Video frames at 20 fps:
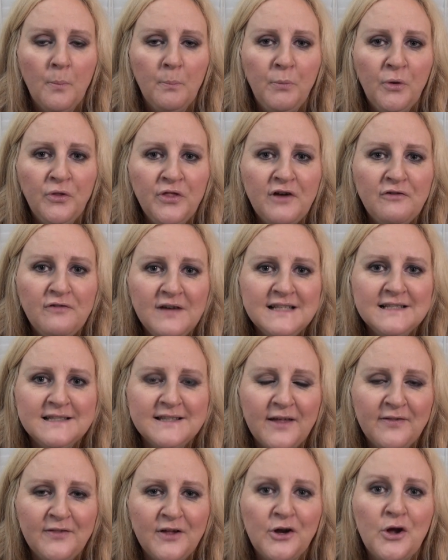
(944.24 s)
But there is
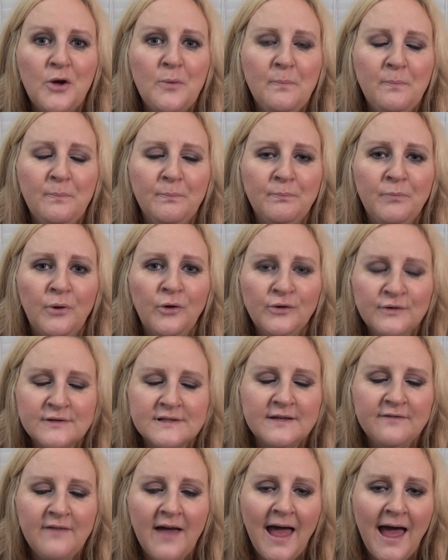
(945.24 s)
the
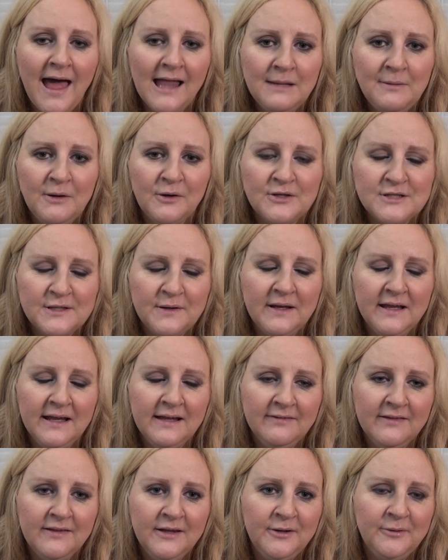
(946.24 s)
compulsive element, because
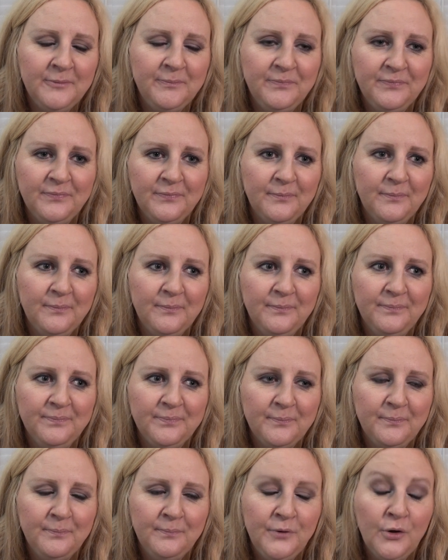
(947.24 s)
the
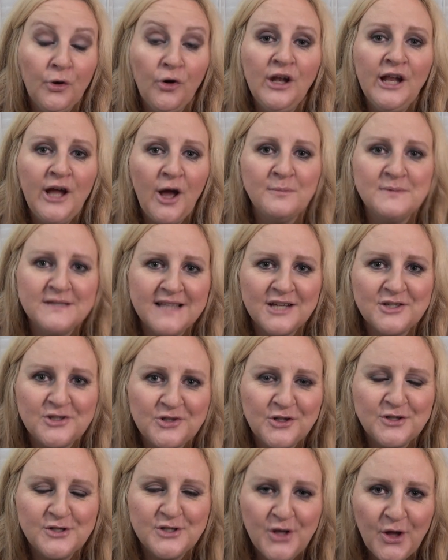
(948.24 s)
purely
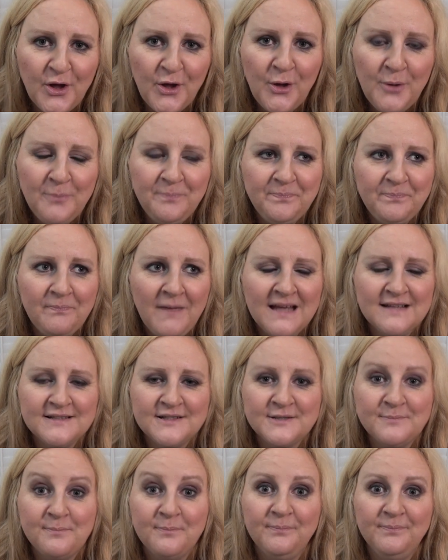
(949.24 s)
obsessional term
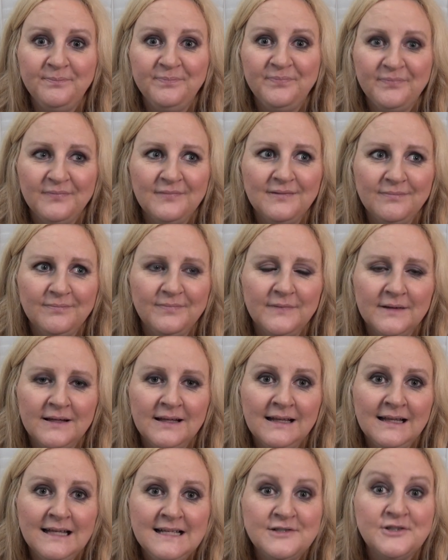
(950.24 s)

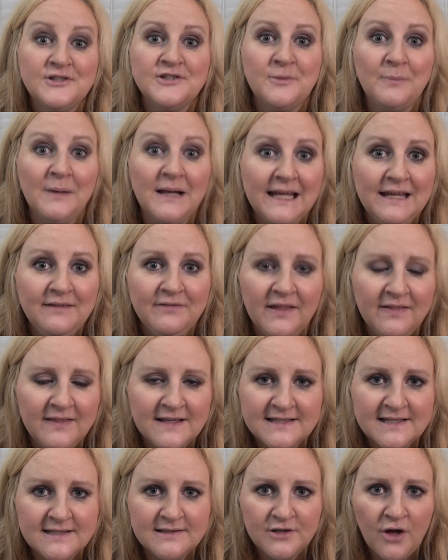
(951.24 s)
it leads us to believe that
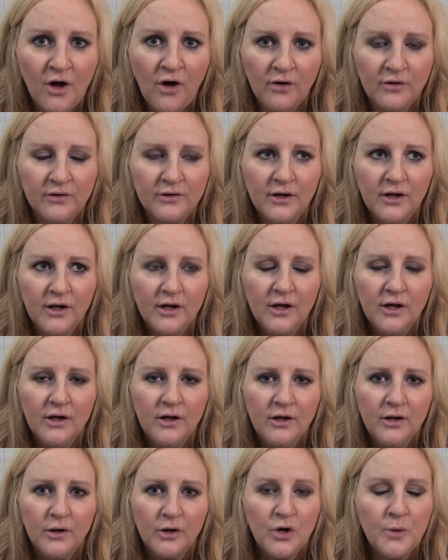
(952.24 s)
this is not
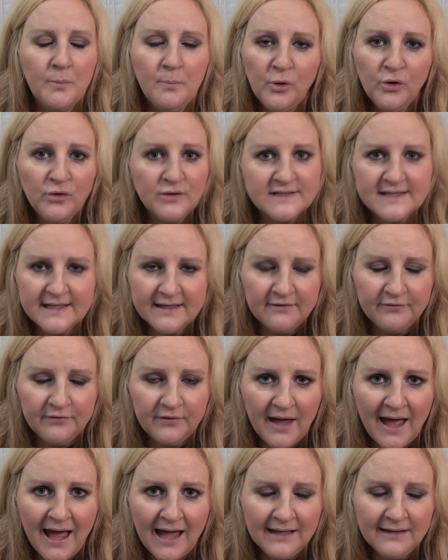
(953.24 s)

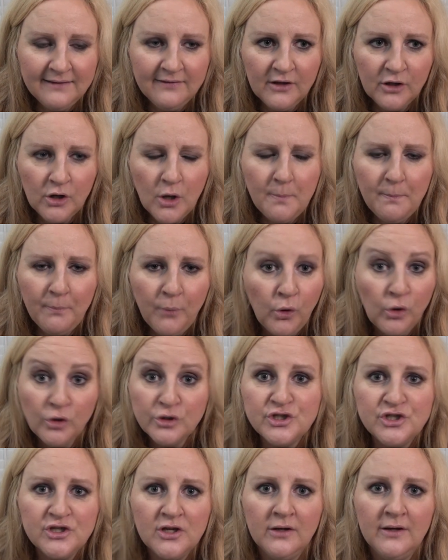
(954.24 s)
compulsive. And the
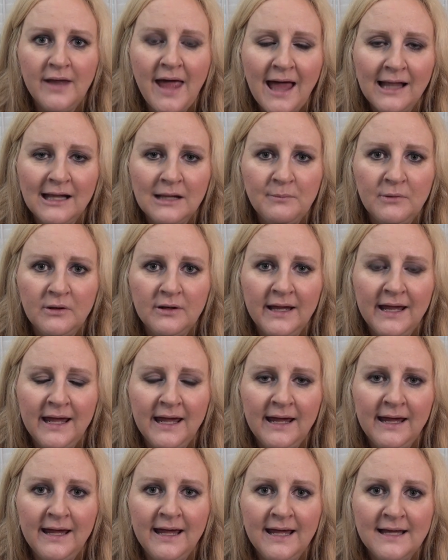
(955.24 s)
compulsion element
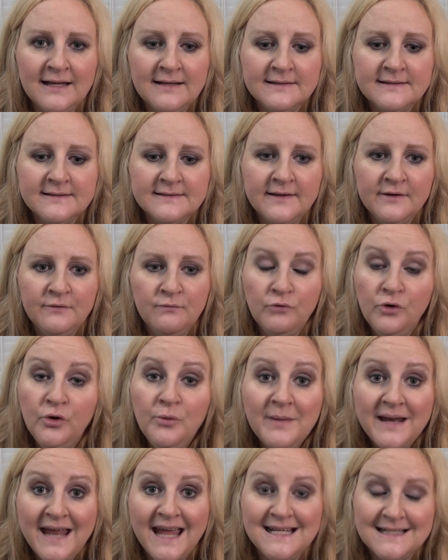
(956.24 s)
here is the
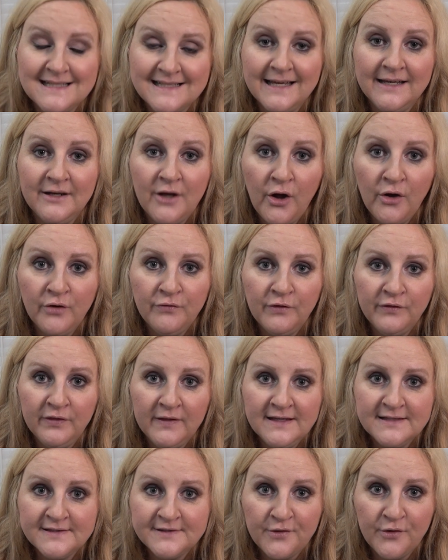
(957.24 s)
ruminating over
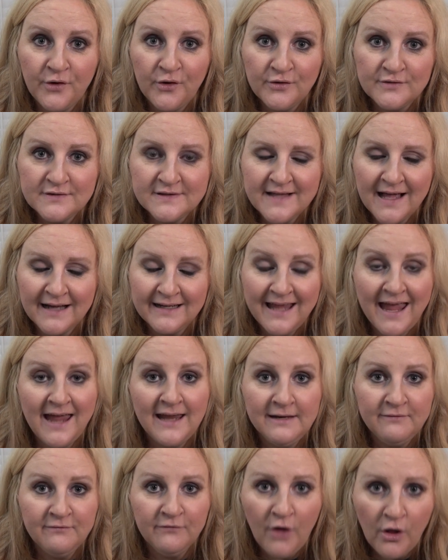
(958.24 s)
these thoughts and
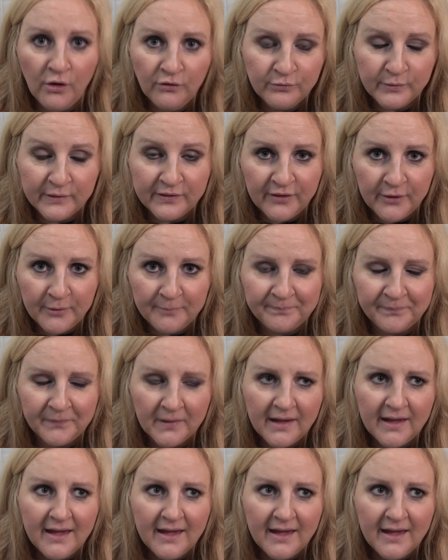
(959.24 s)
getting involved with them.